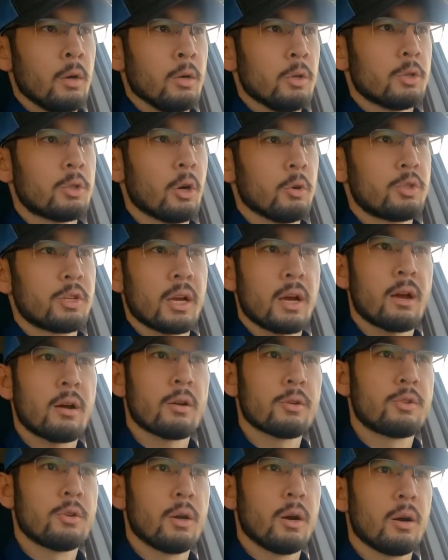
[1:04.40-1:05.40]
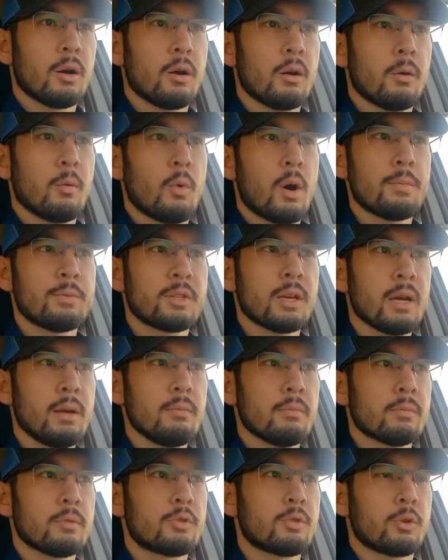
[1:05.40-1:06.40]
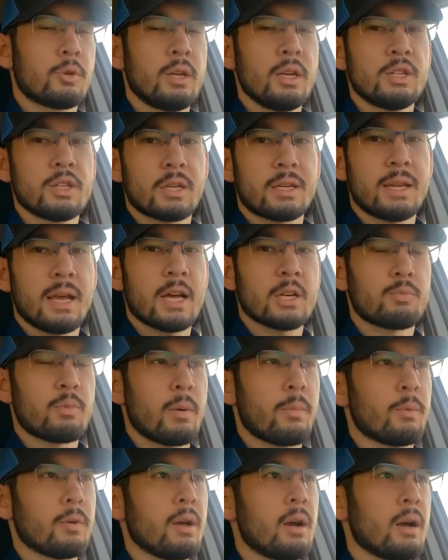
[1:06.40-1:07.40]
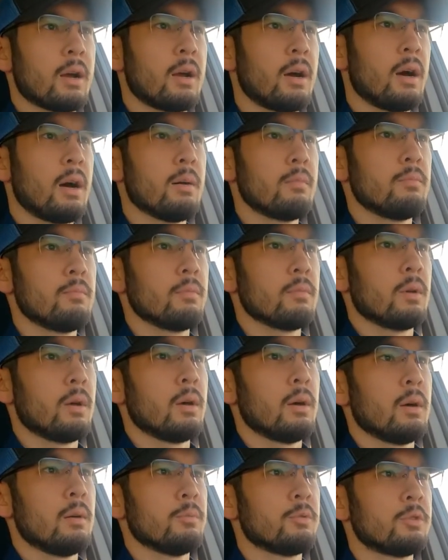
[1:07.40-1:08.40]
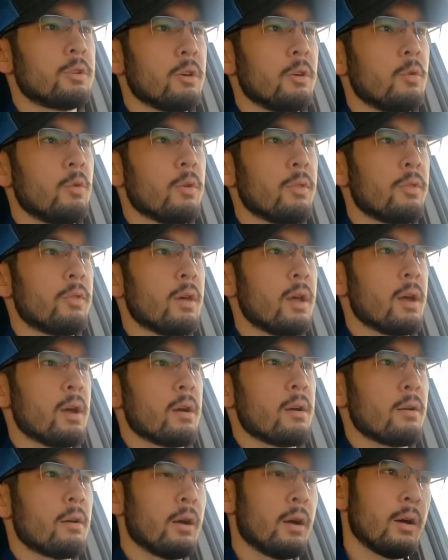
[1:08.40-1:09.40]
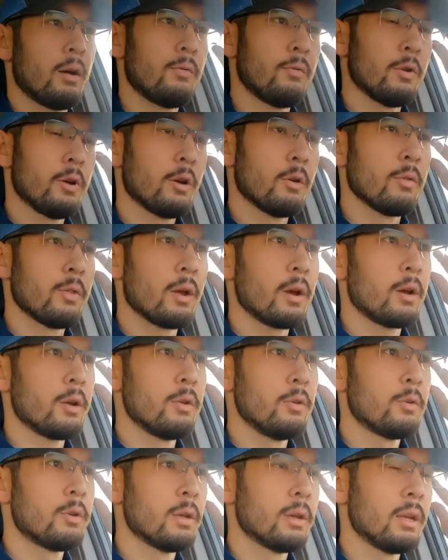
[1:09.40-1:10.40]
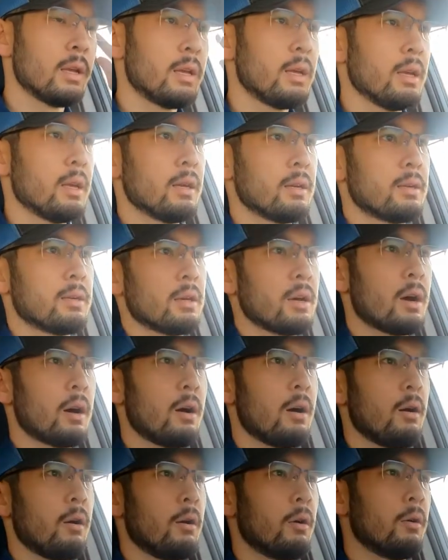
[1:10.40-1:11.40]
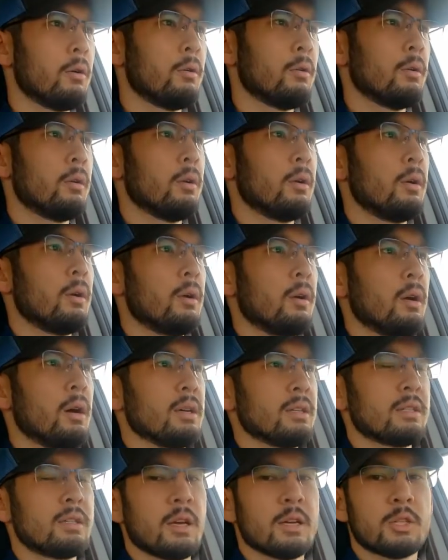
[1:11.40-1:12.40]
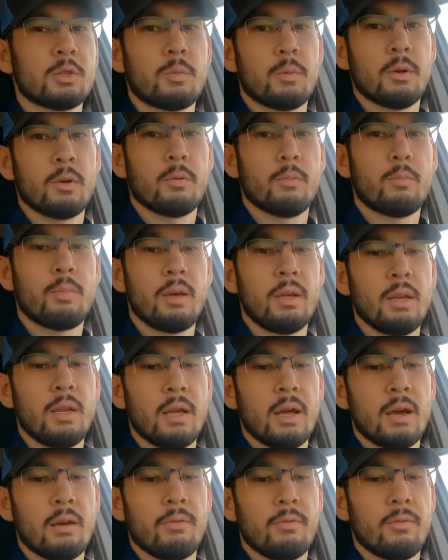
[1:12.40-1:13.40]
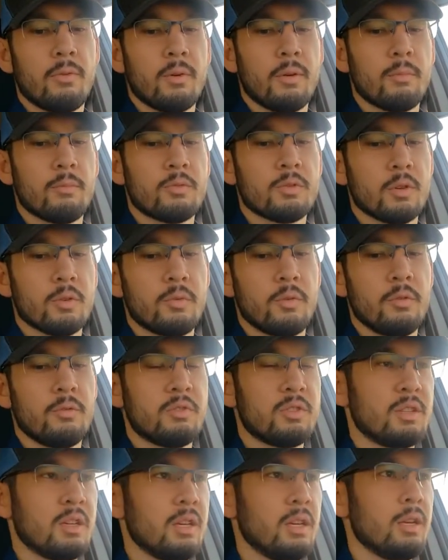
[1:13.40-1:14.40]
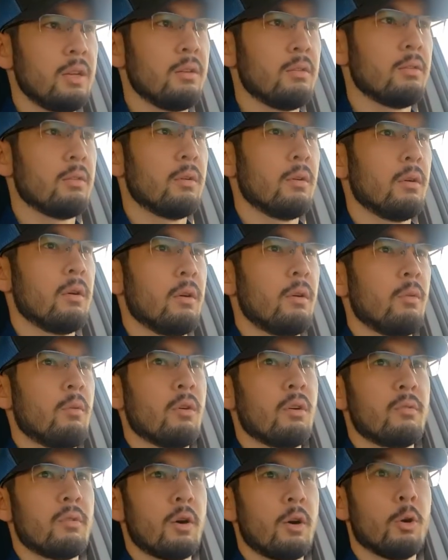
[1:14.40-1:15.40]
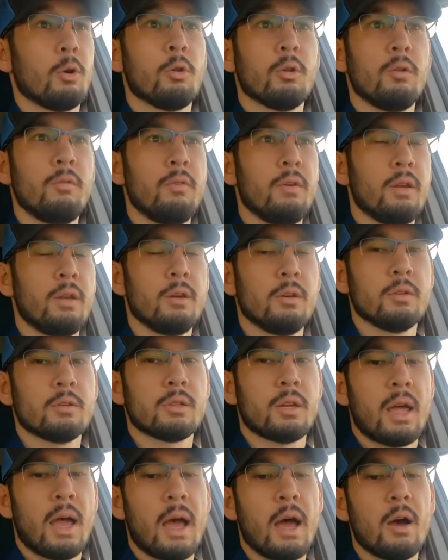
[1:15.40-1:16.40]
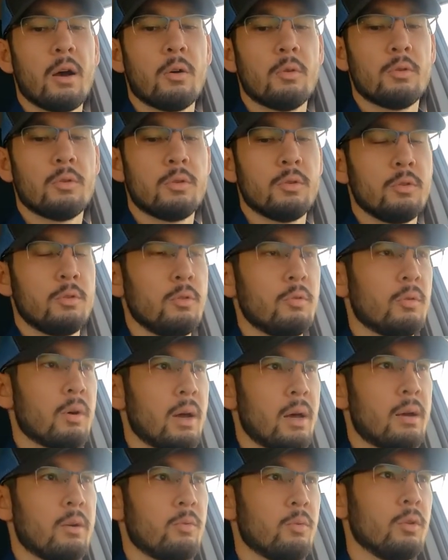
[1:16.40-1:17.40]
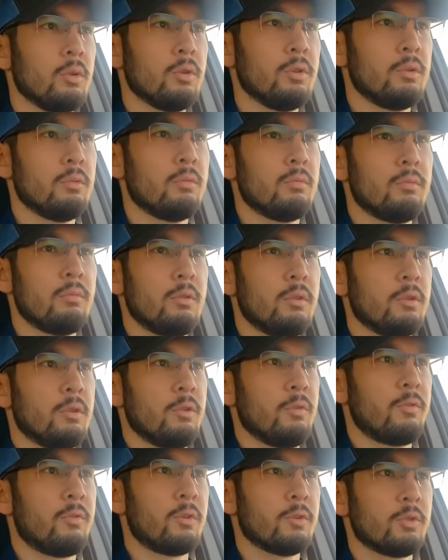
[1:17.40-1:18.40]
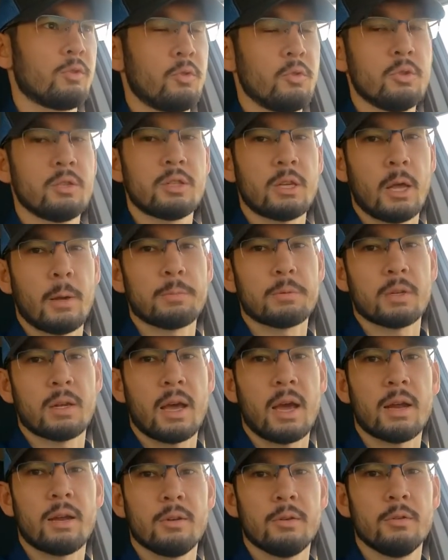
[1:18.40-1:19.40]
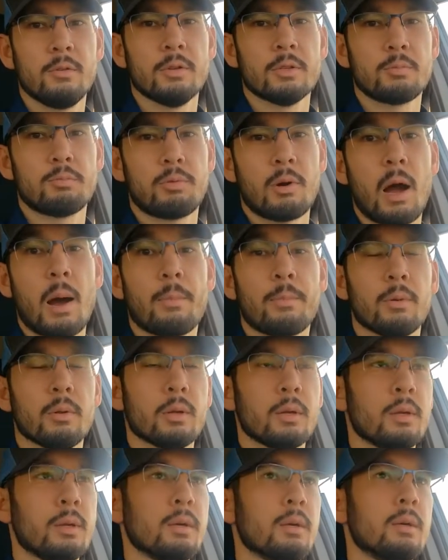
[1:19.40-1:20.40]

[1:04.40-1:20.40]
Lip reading: So check out our website, strategic-prepper.com. So with there, if you go there, you can get our assessment PDF. So if you've seen one of our early videos on how to really, your first few steps and how to do this properly.